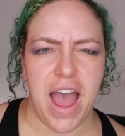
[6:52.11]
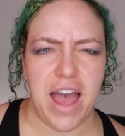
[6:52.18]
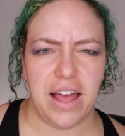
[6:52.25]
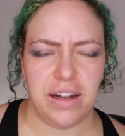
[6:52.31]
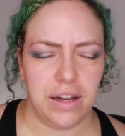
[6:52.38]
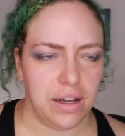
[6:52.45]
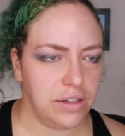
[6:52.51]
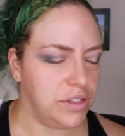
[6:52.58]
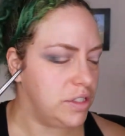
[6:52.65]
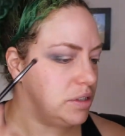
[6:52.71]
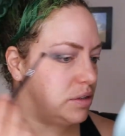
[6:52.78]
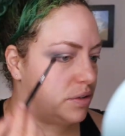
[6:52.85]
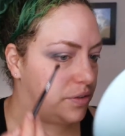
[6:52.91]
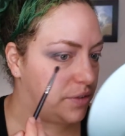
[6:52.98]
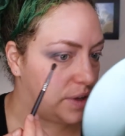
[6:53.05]
and
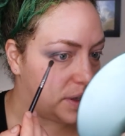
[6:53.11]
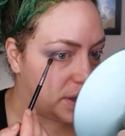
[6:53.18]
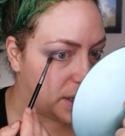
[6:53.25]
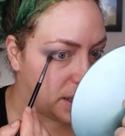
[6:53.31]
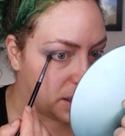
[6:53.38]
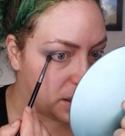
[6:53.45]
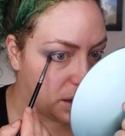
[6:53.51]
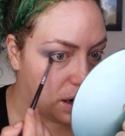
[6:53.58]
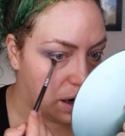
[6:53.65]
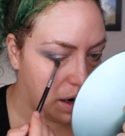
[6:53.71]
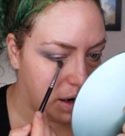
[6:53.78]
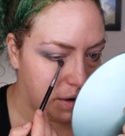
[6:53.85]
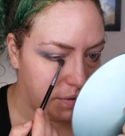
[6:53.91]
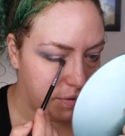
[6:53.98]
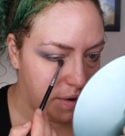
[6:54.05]
just feeling
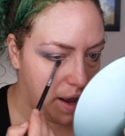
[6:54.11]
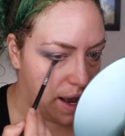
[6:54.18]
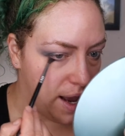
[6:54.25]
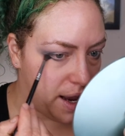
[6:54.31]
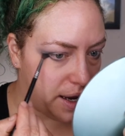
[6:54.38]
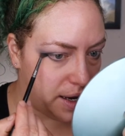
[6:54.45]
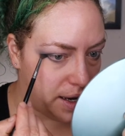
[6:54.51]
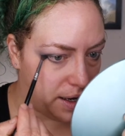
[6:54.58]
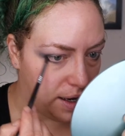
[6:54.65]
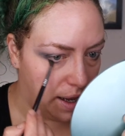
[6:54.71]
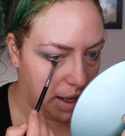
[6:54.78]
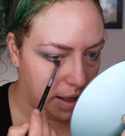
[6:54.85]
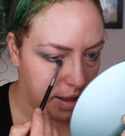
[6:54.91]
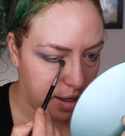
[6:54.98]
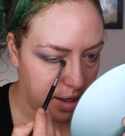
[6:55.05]
horrified and
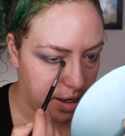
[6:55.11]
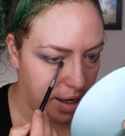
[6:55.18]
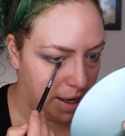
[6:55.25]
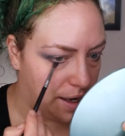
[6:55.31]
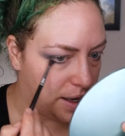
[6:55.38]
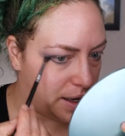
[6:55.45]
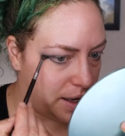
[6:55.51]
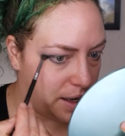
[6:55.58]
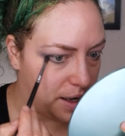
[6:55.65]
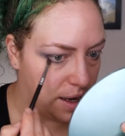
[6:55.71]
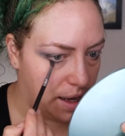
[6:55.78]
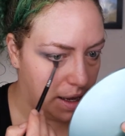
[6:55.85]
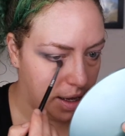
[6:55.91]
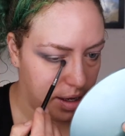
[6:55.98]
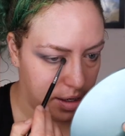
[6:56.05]
alienated
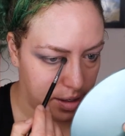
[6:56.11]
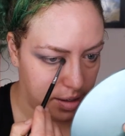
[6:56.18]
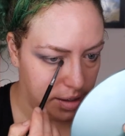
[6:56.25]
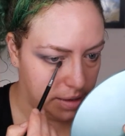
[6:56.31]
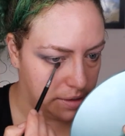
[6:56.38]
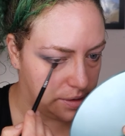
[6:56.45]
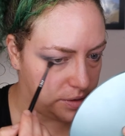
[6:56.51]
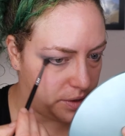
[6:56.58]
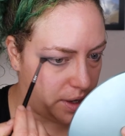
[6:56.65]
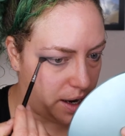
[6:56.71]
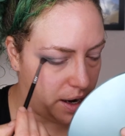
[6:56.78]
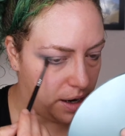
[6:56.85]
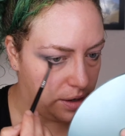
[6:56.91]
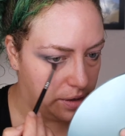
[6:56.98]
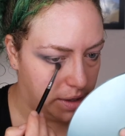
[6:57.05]
and
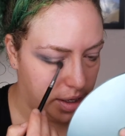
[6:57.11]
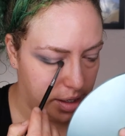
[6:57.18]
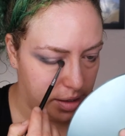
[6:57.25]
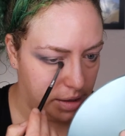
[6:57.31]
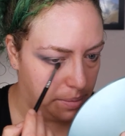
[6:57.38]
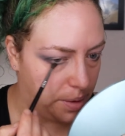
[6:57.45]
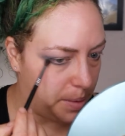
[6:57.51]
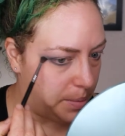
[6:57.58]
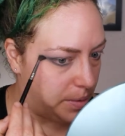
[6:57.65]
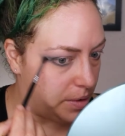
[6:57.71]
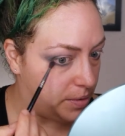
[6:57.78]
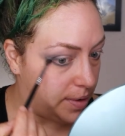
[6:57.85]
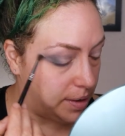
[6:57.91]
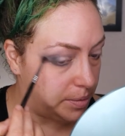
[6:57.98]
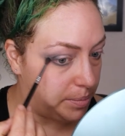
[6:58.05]
scared that the people
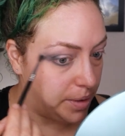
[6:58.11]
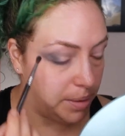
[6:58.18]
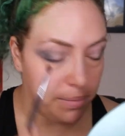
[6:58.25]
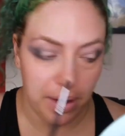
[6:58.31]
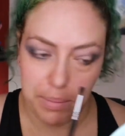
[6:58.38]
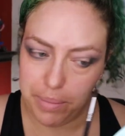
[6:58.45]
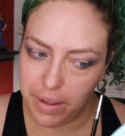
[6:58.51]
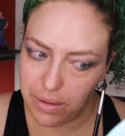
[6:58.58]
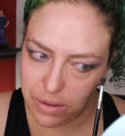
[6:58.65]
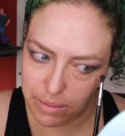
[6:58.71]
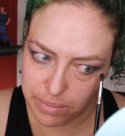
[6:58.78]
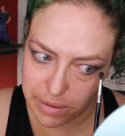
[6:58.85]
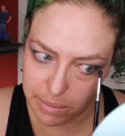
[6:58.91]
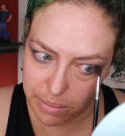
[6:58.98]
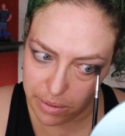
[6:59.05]
around me might be
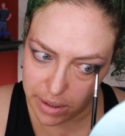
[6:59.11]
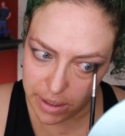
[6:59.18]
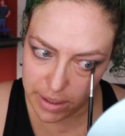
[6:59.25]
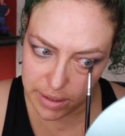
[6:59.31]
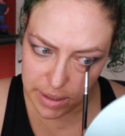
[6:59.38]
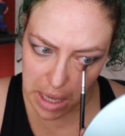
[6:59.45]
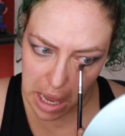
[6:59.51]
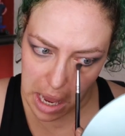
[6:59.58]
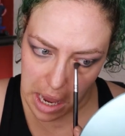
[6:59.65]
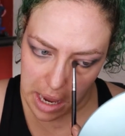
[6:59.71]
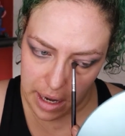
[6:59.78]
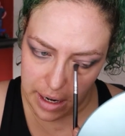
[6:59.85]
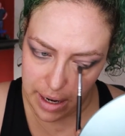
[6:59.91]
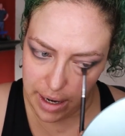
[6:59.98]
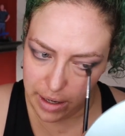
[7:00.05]
Trump supporters.
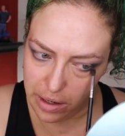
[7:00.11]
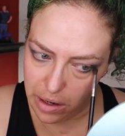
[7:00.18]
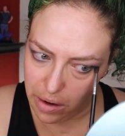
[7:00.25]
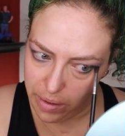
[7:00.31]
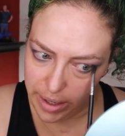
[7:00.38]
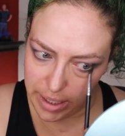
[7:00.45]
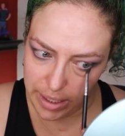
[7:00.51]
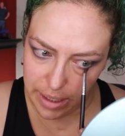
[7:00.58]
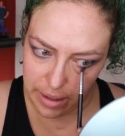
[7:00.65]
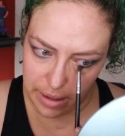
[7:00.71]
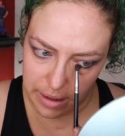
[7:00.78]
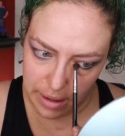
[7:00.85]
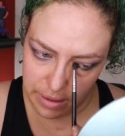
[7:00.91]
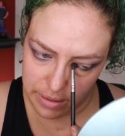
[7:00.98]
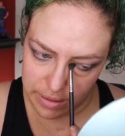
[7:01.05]
And I had no idea
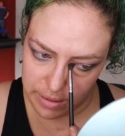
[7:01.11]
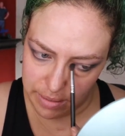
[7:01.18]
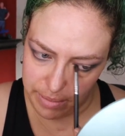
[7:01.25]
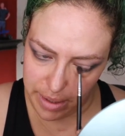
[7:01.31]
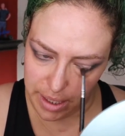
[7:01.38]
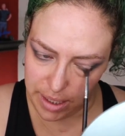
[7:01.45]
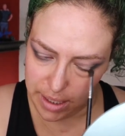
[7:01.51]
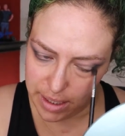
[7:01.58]
that there were so many